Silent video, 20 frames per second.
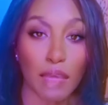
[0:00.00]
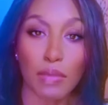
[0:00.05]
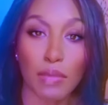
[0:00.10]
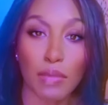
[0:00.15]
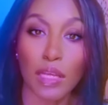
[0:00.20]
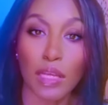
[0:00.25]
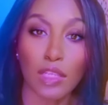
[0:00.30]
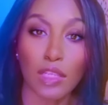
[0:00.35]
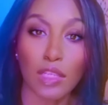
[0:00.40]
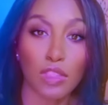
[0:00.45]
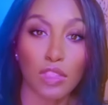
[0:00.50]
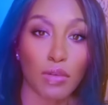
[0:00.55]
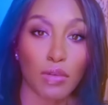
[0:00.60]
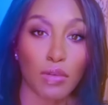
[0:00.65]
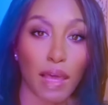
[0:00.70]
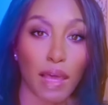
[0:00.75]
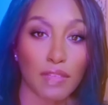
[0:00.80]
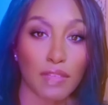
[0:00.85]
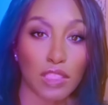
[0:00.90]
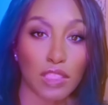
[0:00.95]
because you
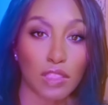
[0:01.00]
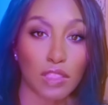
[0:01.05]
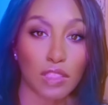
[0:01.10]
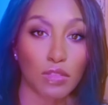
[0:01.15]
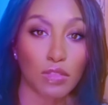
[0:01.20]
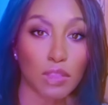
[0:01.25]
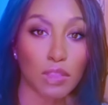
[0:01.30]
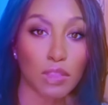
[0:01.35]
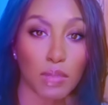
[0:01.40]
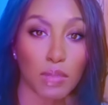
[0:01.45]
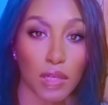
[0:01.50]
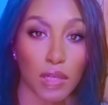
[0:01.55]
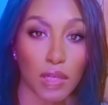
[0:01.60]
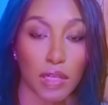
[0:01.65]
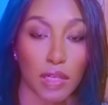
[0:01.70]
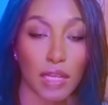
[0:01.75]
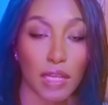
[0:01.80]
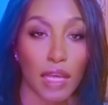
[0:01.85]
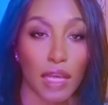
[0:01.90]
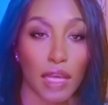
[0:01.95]
have a gentle
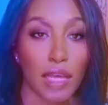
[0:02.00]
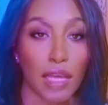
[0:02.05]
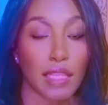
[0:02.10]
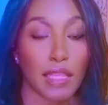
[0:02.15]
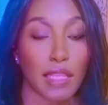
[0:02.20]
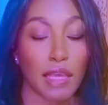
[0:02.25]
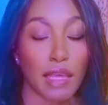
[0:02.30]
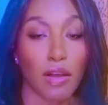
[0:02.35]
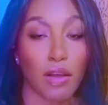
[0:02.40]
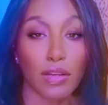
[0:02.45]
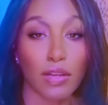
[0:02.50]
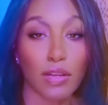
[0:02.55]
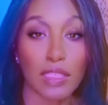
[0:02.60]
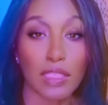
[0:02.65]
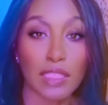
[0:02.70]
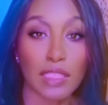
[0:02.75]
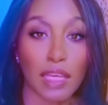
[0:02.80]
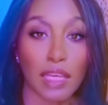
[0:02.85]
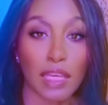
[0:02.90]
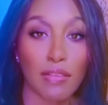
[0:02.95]
spirit, they are
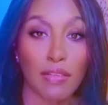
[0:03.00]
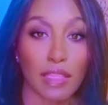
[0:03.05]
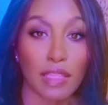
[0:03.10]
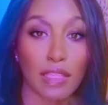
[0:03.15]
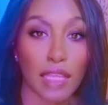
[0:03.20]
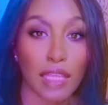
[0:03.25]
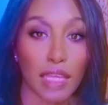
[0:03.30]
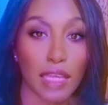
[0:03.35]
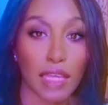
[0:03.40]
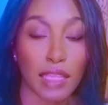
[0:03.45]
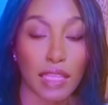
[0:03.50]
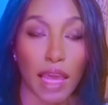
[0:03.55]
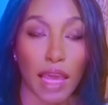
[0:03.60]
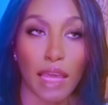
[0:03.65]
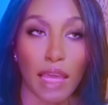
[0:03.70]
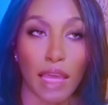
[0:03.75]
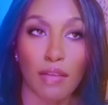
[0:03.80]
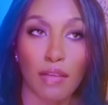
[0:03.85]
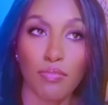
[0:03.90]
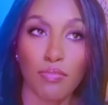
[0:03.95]
deceived to think
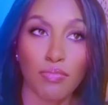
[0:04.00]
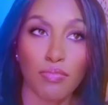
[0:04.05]
that,